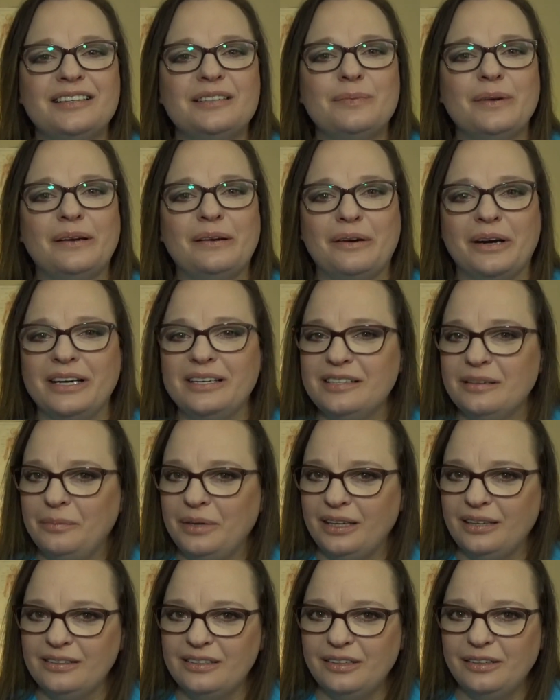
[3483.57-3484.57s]
it's been
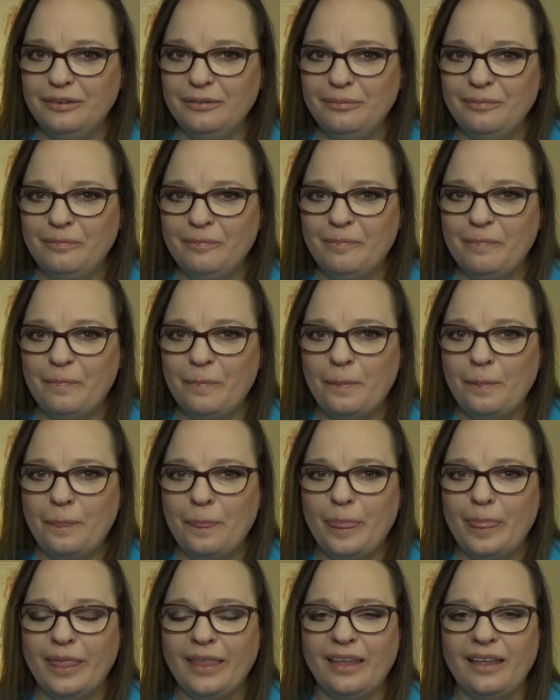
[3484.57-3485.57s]
great to meet you,
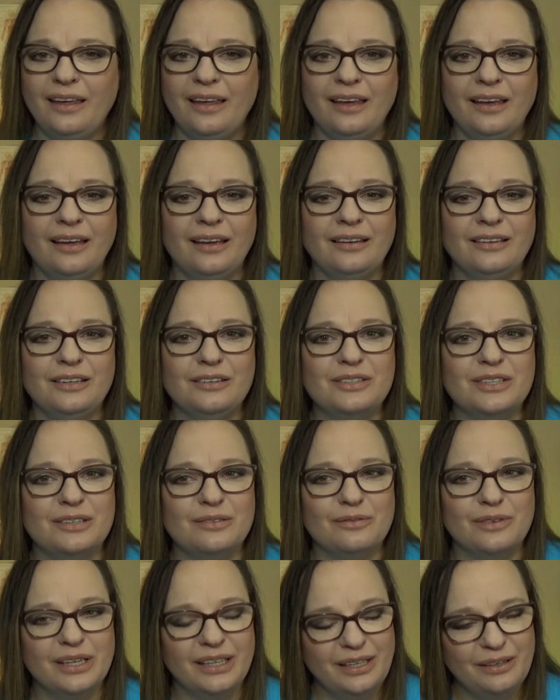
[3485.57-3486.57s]
and you
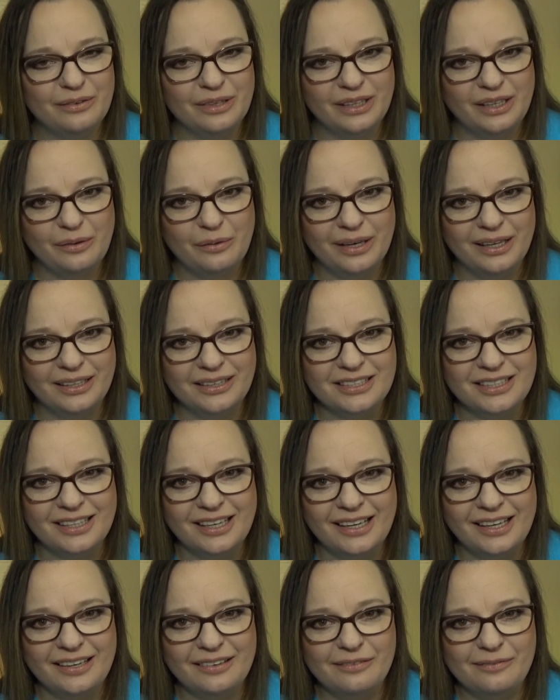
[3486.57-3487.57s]
did really, really well
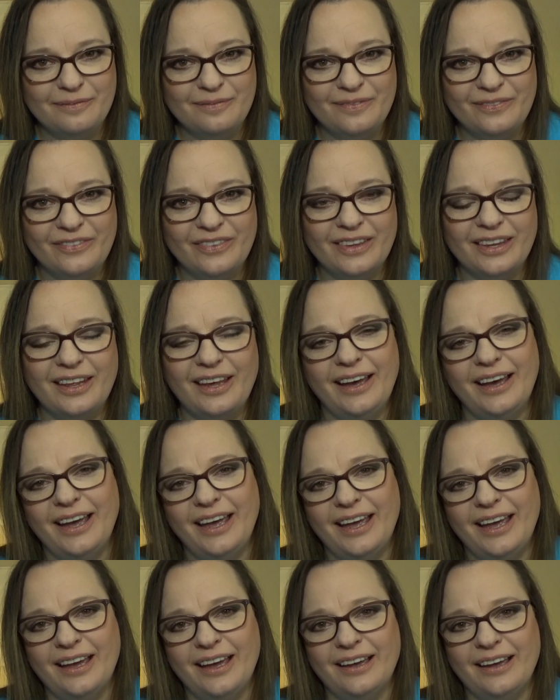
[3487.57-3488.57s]
today.
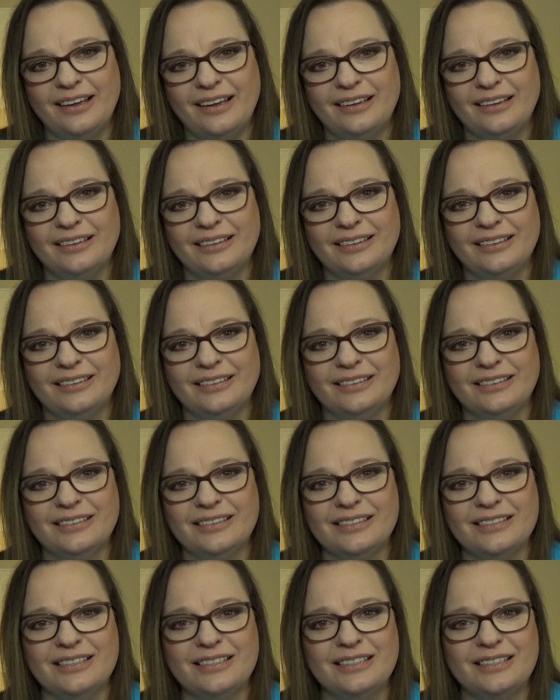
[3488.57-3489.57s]

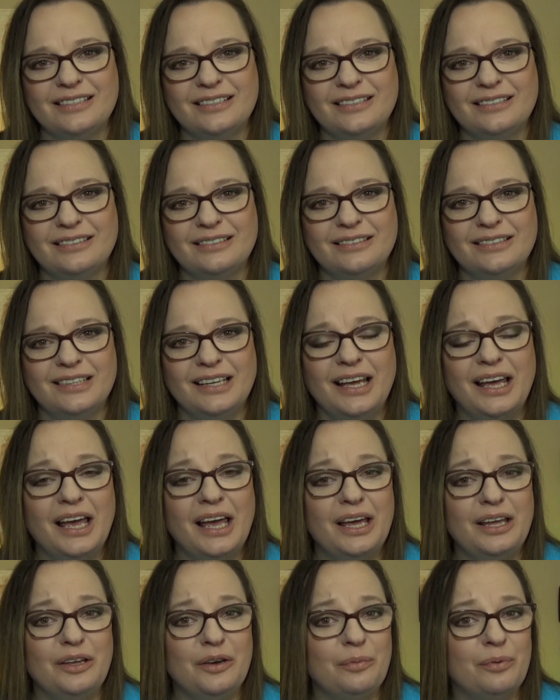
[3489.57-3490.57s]
And
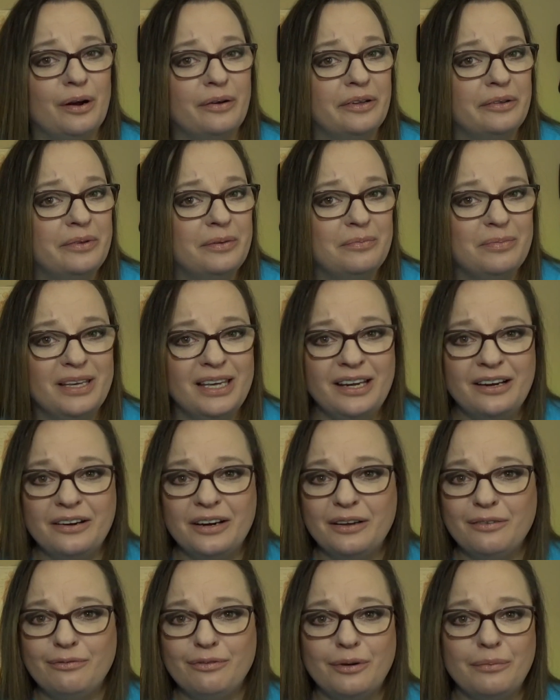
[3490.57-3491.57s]
you'll probably be
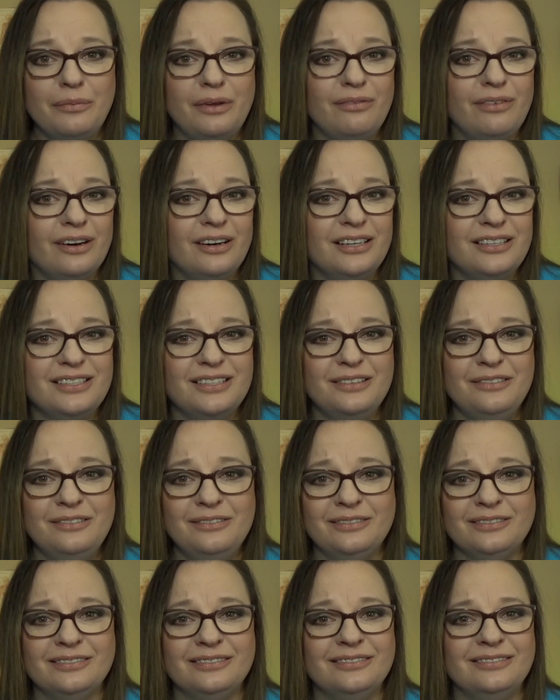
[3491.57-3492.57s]
hearing from me very
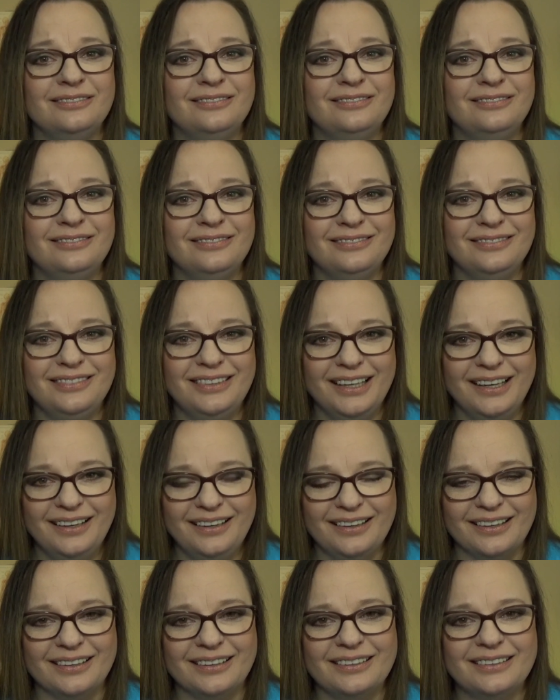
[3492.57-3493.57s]
soon.
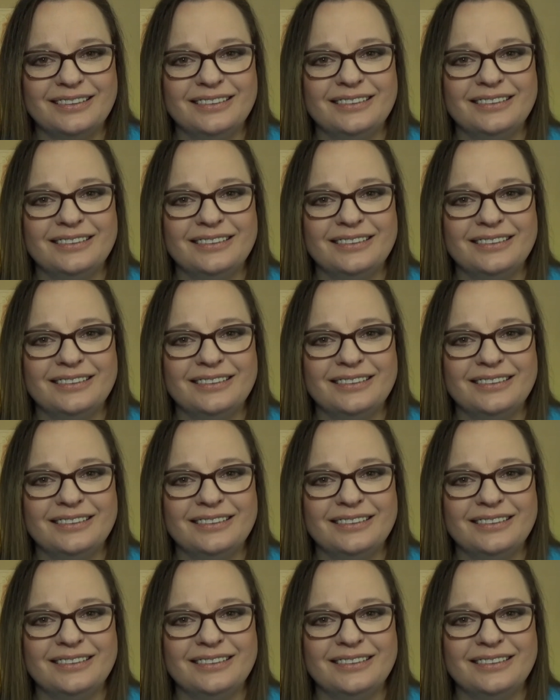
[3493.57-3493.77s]
Yeah.